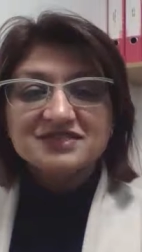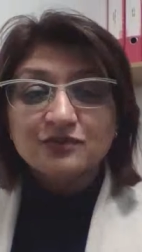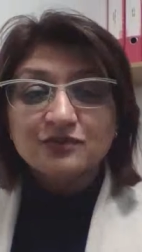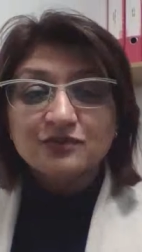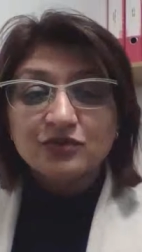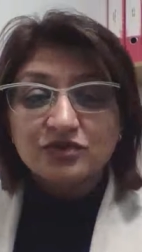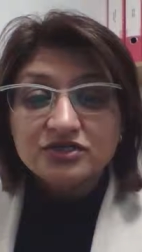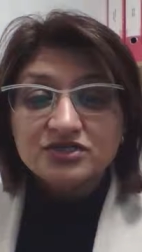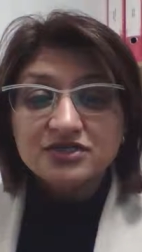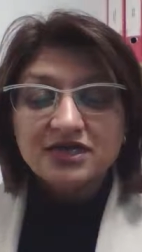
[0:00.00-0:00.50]

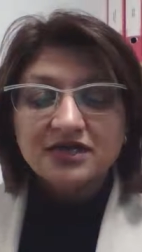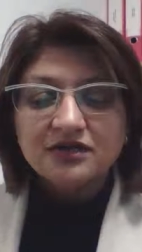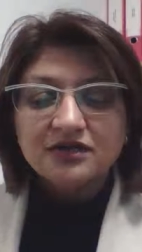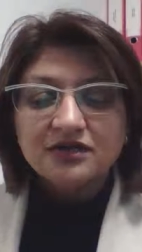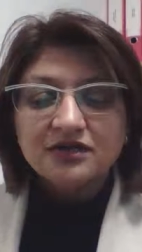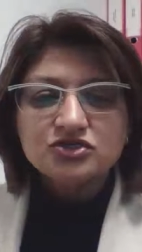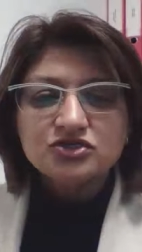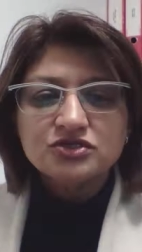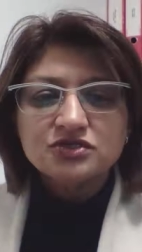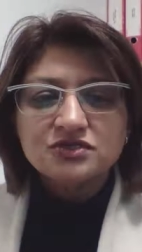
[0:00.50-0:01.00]
Murthy,
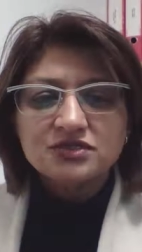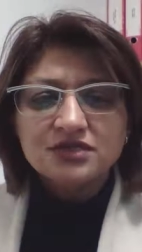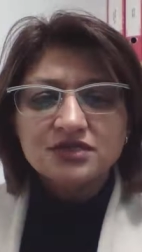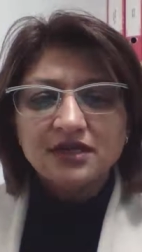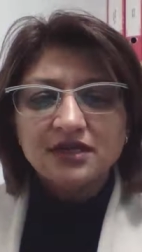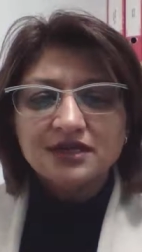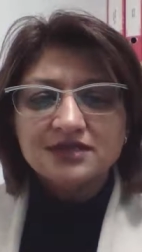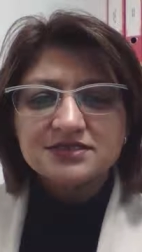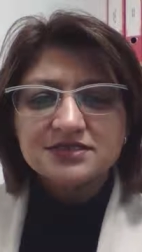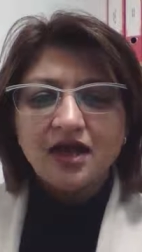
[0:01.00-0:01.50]
could you tell
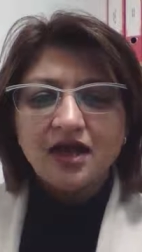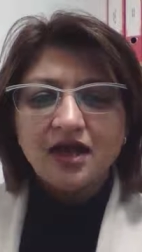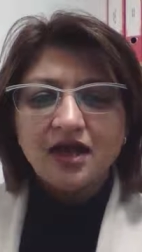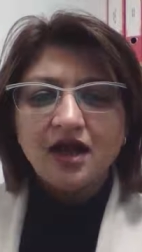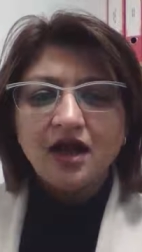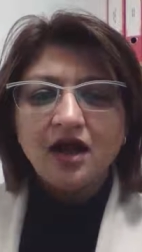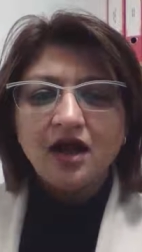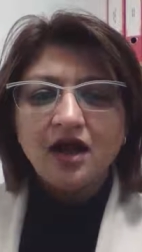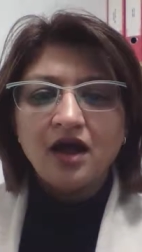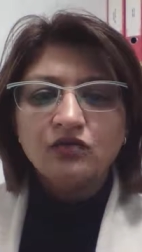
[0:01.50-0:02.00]
us
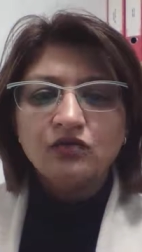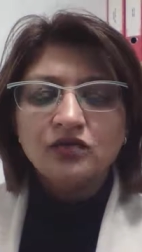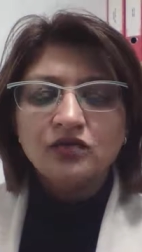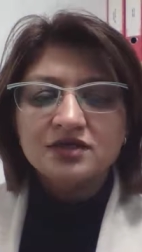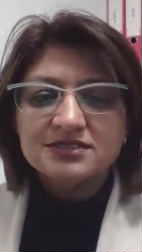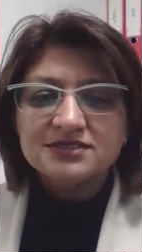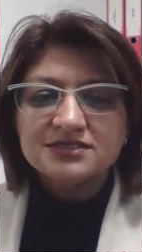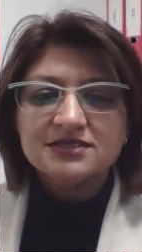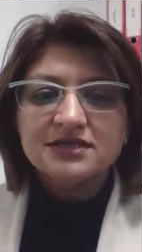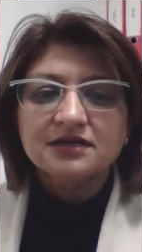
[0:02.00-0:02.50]
how
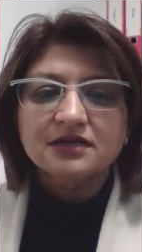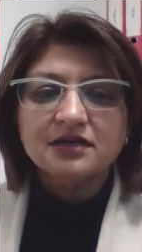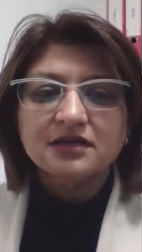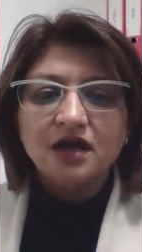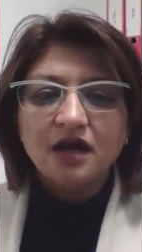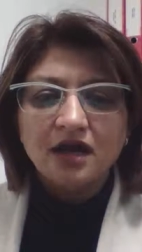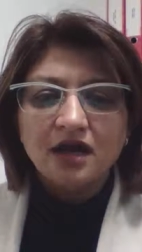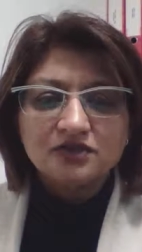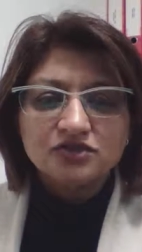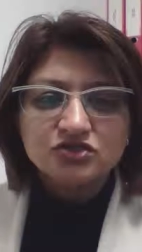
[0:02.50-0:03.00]
was the
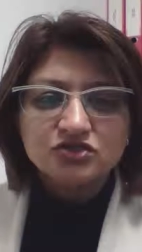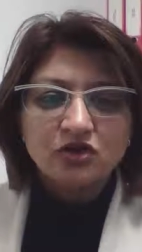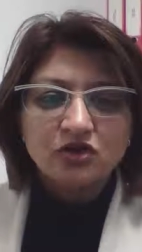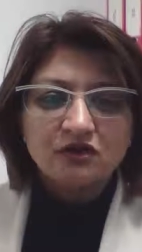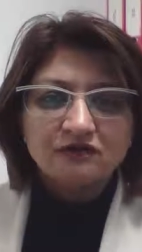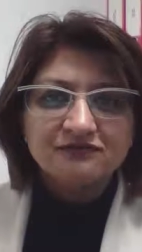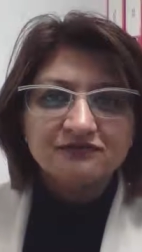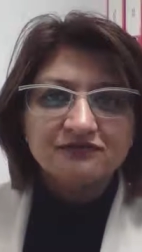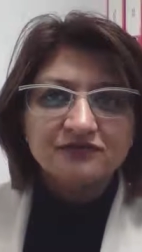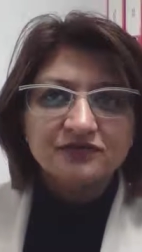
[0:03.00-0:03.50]

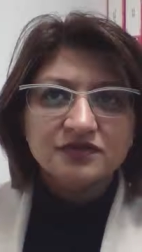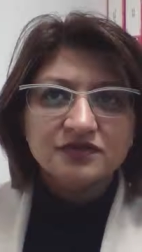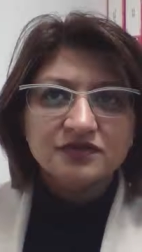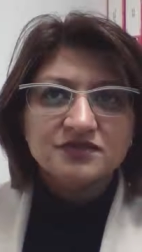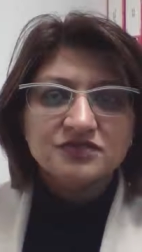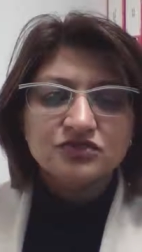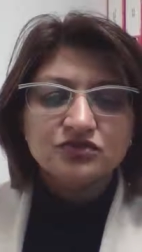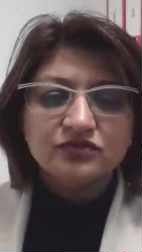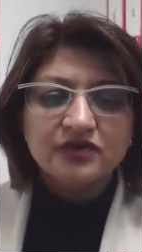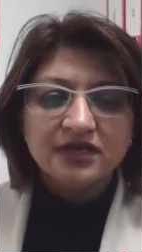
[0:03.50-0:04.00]
cutoff for the
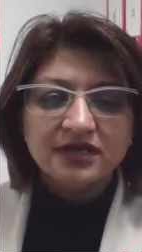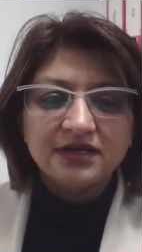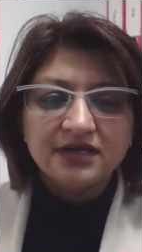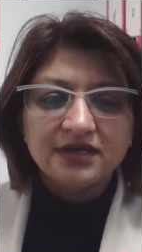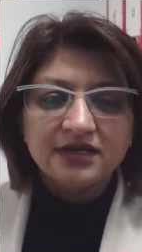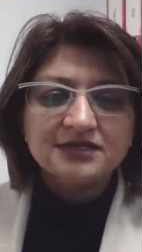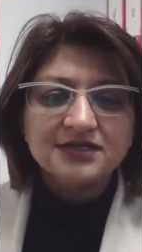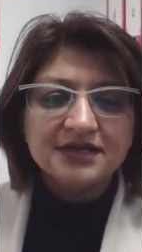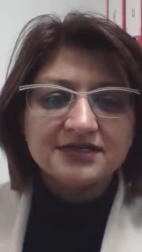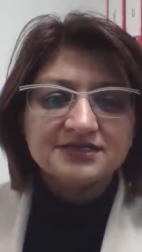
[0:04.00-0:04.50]
screening
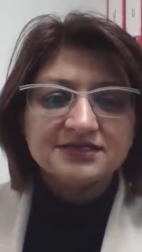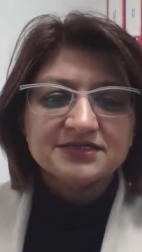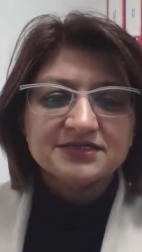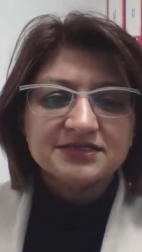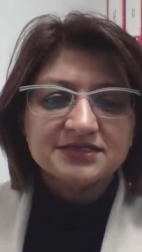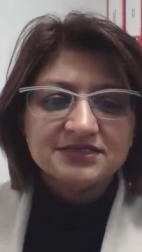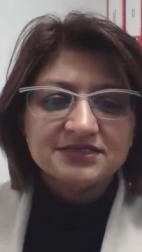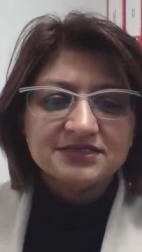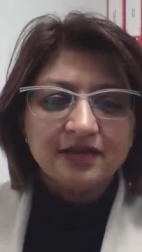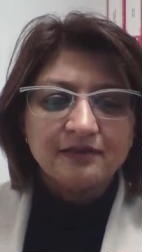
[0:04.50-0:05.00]
test
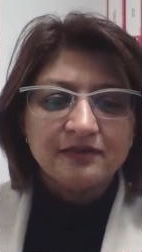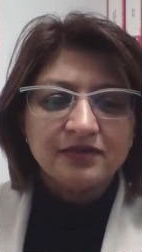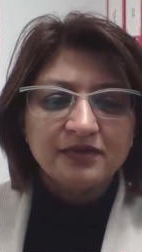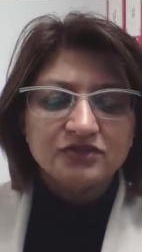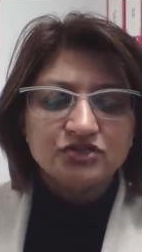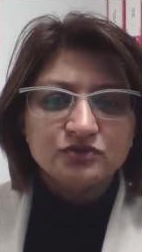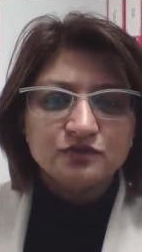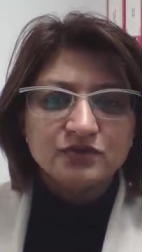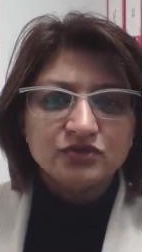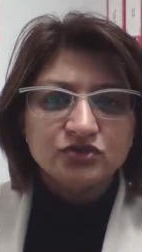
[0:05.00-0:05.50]

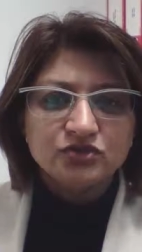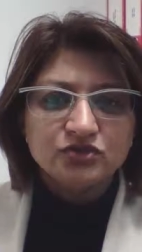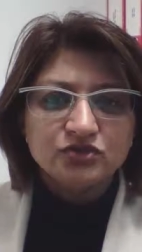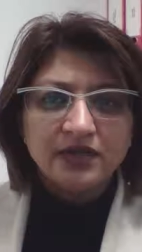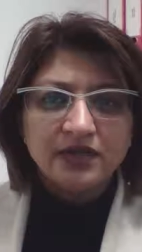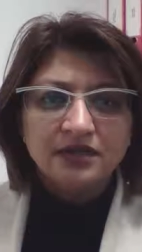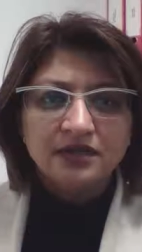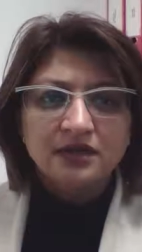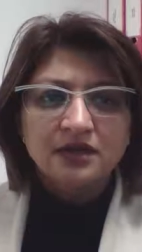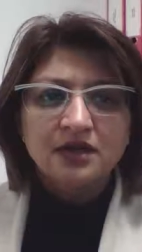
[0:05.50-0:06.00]
established
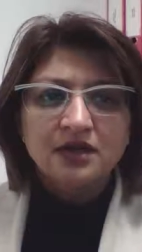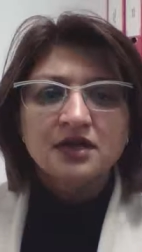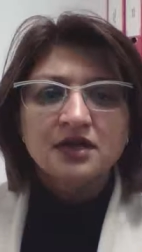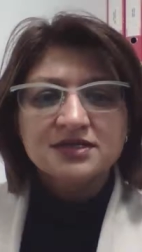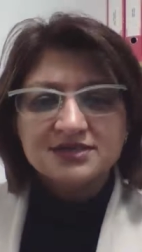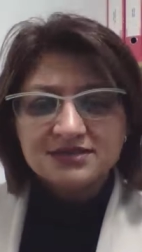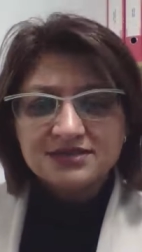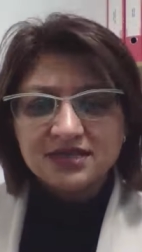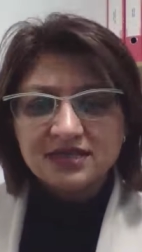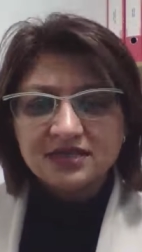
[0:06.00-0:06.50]
between
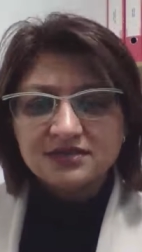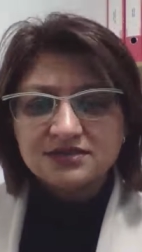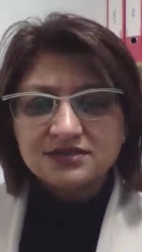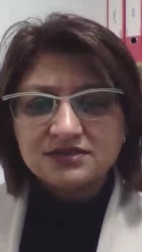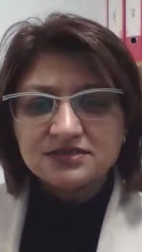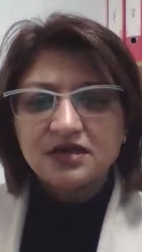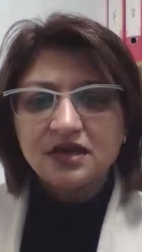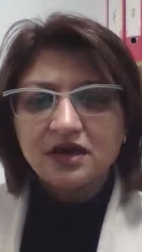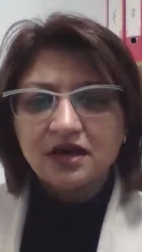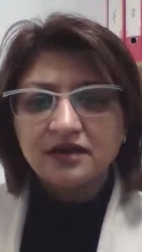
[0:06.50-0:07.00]

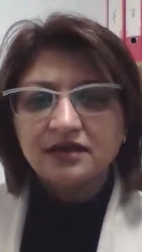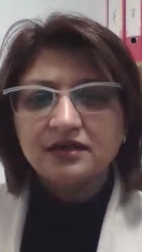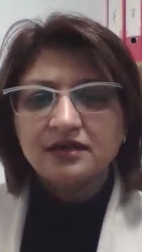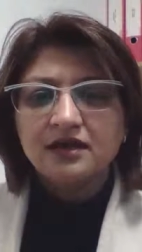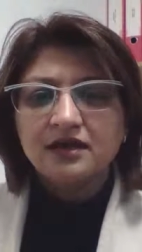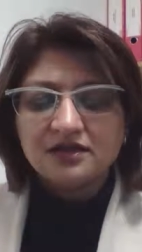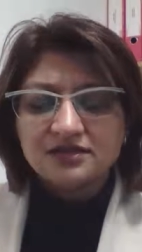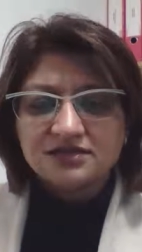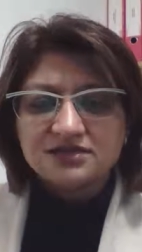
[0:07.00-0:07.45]
6.9 and